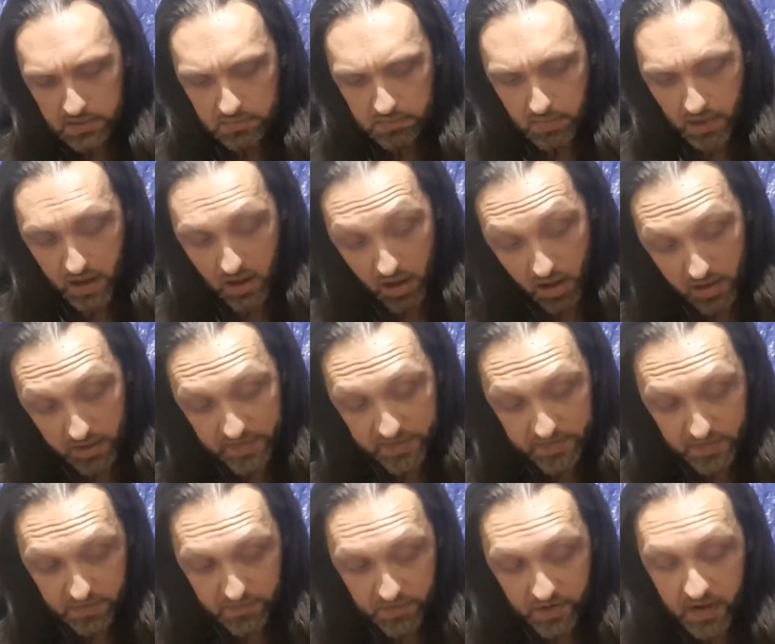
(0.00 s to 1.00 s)
my
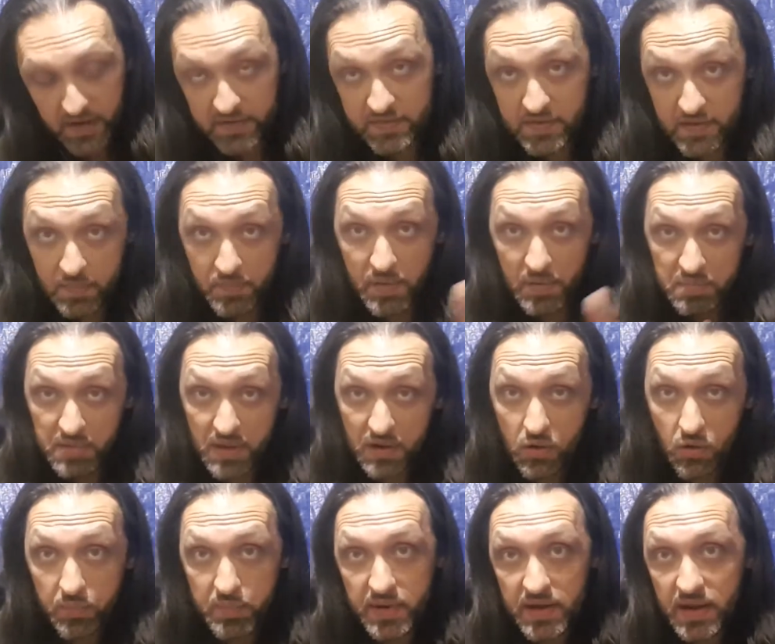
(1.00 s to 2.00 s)
honest advice to the people at
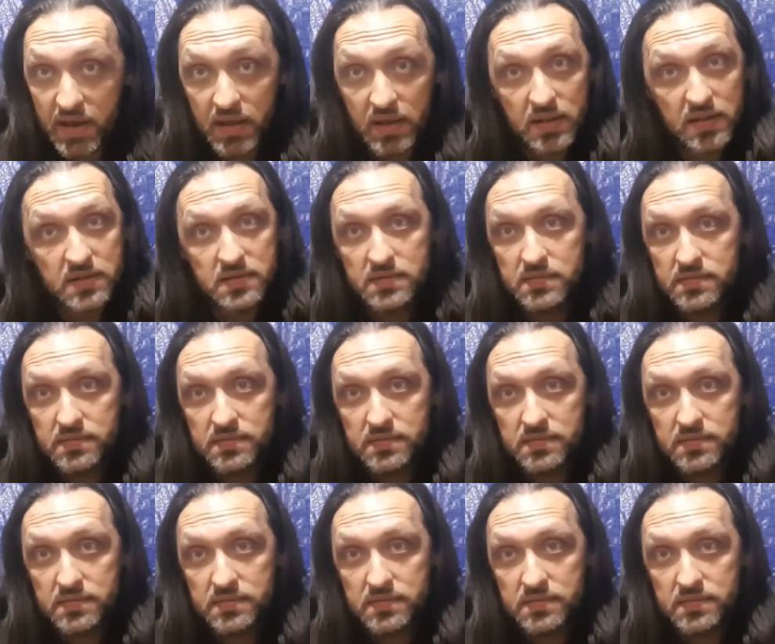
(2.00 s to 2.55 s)
Opinel: